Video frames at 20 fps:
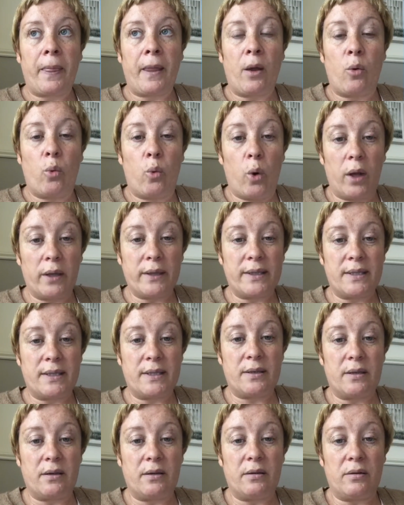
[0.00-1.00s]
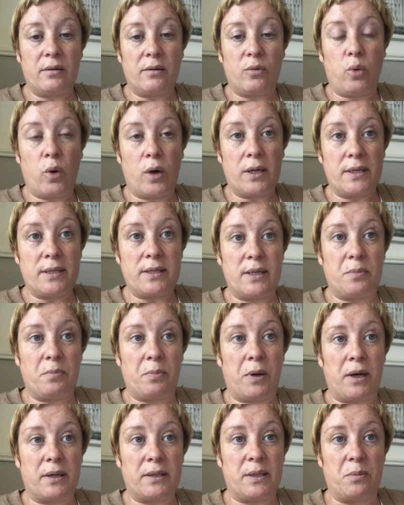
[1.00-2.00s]
what is it
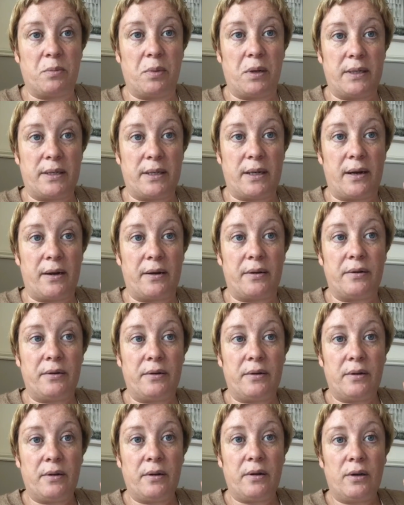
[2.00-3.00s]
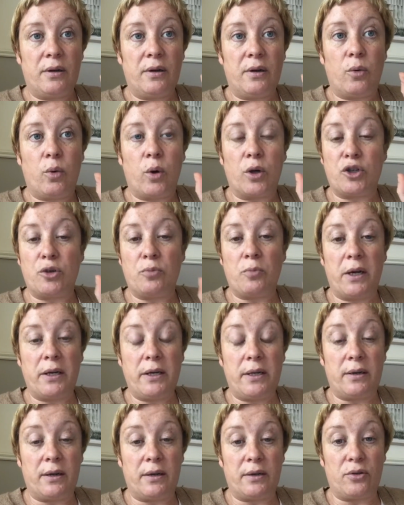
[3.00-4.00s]
possible to earn, what you might
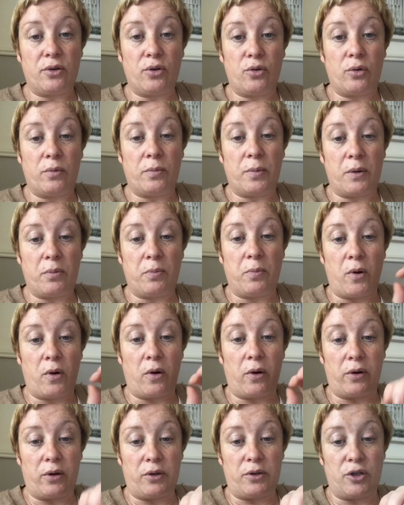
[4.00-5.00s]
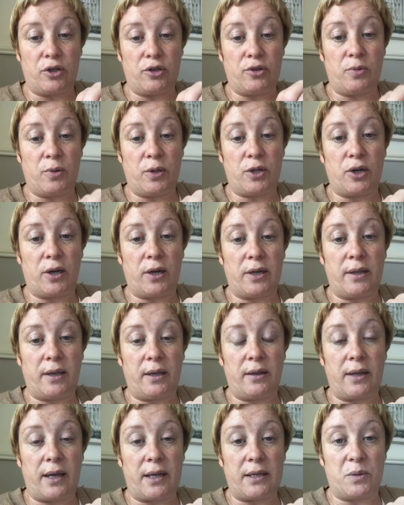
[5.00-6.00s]
not know about mortgages, which I think
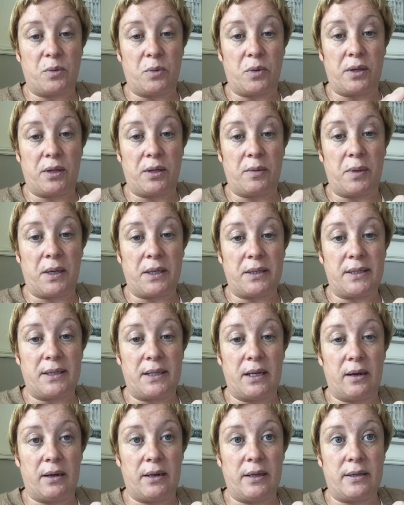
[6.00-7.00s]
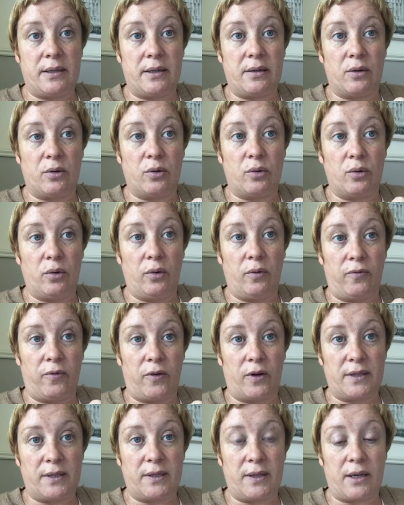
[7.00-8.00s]
that's one of the best slides in the whole
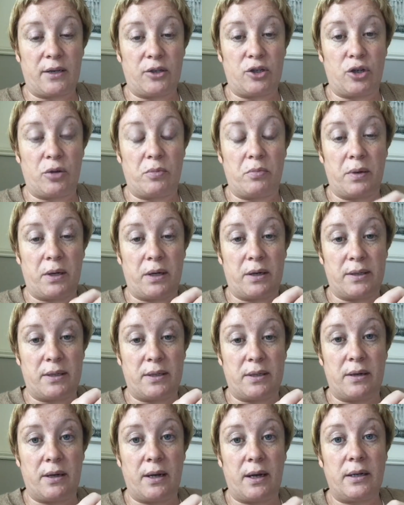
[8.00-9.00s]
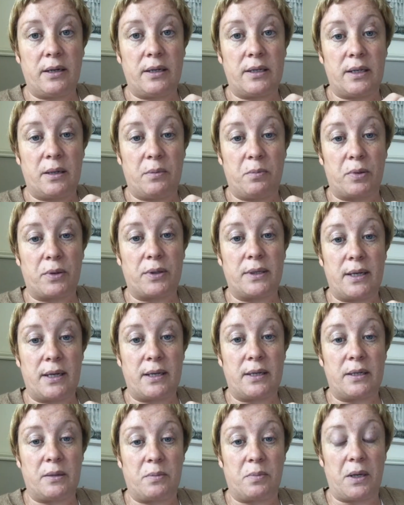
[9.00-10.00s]
first section, because
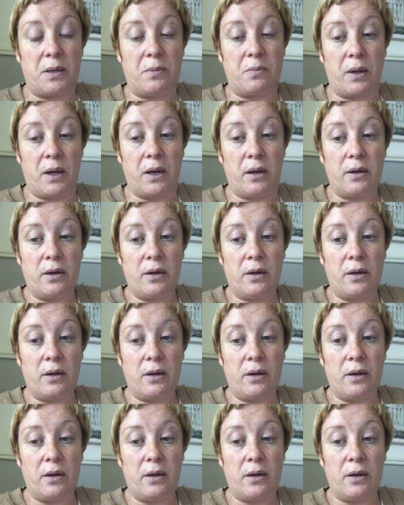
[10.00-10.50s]
90% of people